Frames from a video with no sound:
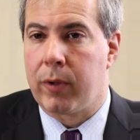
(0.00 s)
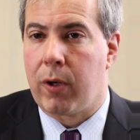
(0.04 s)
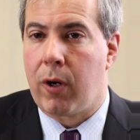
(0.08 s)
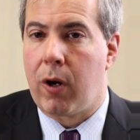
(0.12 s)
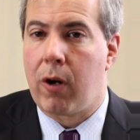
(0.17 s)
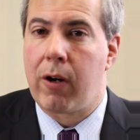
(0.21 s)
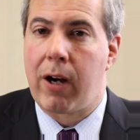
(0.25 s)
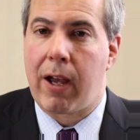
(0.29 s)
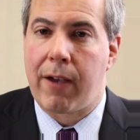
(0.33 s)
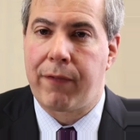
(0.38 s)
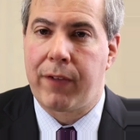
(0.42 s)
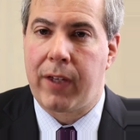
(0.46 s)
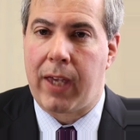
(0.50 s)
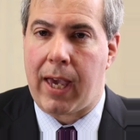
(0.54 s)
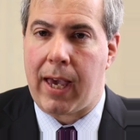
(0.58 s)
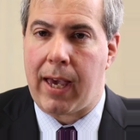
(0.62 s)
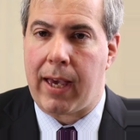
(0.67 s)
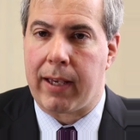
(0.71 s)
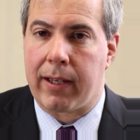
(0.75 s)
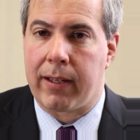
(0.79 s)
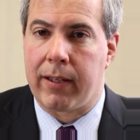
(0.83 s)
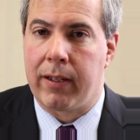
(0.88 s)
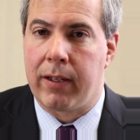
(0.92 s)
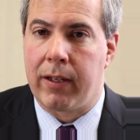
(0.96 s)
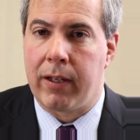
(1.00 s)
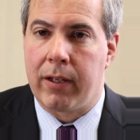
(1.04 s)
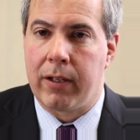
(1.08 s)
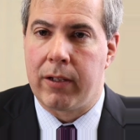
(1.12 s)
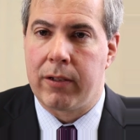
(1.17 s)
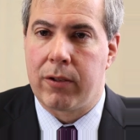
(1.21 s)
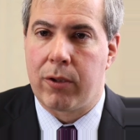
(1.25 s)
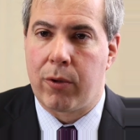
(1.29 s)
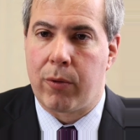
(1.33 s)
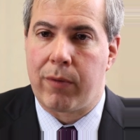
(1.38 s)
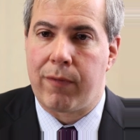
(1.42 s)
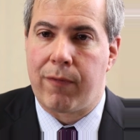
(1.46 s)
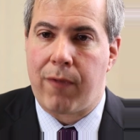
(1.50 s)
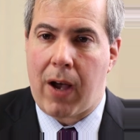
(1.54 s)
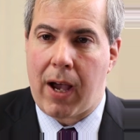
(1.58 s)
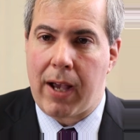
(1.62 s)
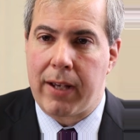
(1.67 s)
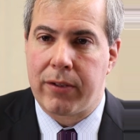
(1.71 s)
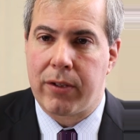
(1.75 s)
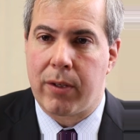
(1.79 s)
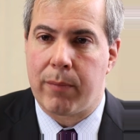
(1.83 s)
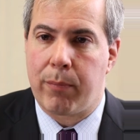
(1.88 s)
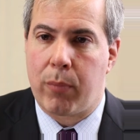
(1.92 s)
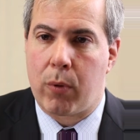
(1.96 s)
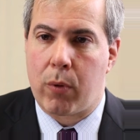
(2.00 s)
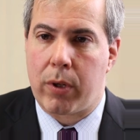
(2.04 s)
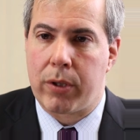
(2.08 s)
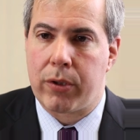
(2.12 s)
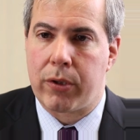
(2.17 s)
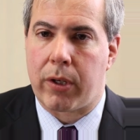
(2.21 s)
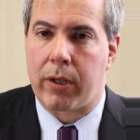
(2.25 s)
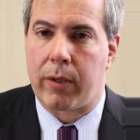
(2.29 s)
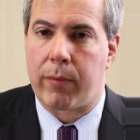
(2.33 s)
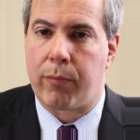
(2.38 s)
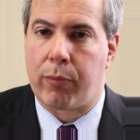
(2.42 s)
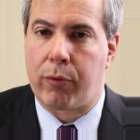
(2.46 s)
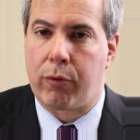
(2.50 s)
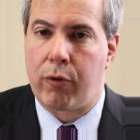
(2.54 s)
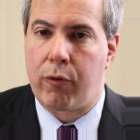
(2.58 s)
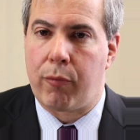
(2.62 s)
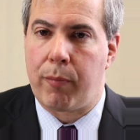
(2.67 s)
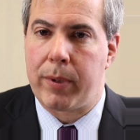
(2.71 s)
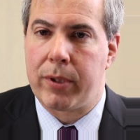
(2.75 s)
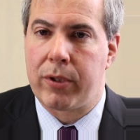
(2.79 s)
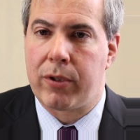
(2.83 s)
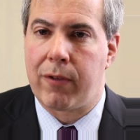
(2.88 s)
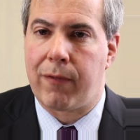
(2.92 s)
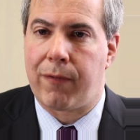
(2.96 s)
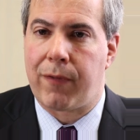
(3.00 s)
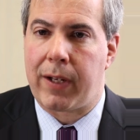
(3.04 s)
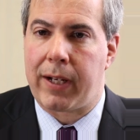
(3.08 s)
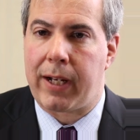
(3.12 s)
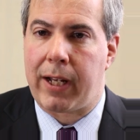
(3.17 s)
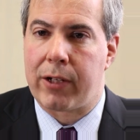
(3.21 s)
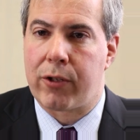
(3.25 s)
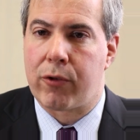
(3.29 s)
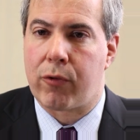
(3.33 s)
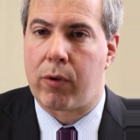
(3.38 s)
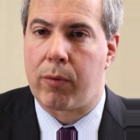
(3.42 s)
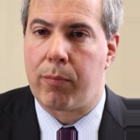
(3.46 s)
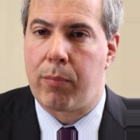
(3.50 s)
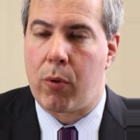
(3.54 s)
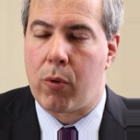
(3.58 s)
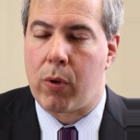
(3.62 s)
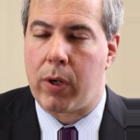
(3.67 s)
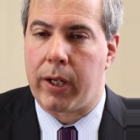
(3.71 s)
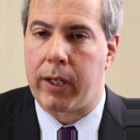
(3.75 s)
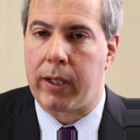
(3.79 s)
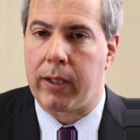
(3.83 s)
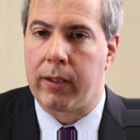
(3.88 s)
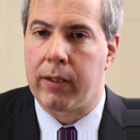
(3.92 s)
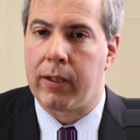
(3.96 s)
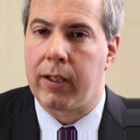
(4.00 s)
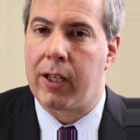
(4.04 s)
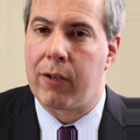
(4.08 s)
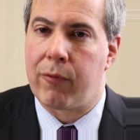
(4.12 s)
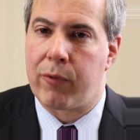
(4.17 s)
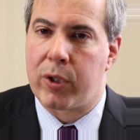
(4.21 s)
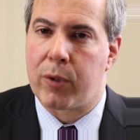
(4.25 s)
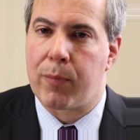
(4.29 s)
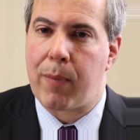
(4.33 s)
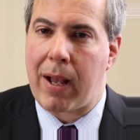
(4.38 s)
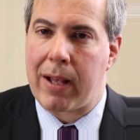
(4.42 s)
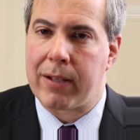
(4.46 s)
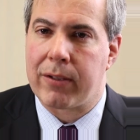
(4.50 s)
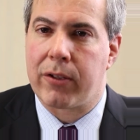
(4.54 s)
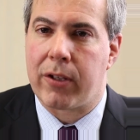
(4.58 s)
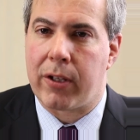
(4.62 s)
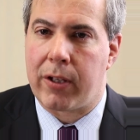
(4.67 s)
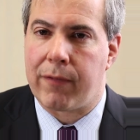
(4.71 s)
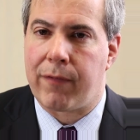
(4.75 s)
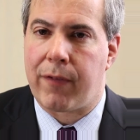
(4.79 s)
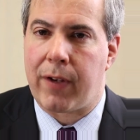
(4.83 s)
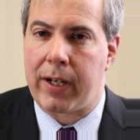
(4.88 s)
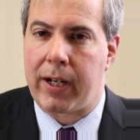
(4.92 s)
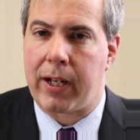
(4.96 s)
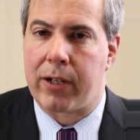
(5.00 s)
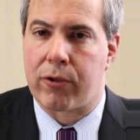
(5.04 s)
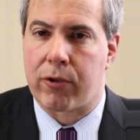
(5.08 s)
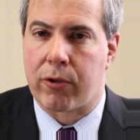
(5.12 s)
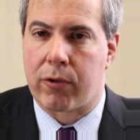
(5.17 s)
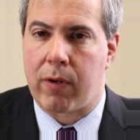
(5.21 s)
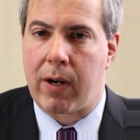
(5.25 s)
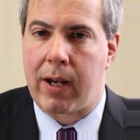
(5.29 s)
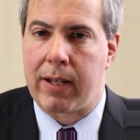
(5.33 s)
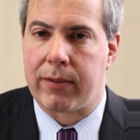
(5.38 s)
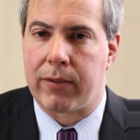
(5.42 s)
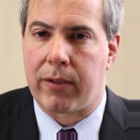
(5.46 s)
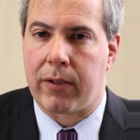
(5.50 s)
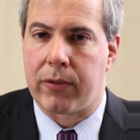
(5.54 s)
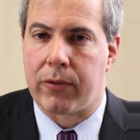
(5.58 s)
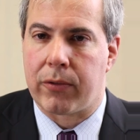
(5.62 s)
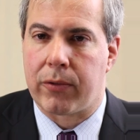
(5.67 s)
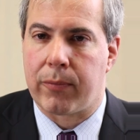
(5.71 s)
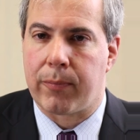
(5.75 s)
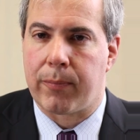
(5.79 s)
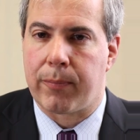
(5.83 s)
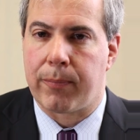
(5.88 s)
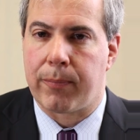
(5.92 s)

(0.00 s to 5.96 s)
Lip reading: or FCAG, to advise the boards on improvements to financial reporting in response to the financial crisis.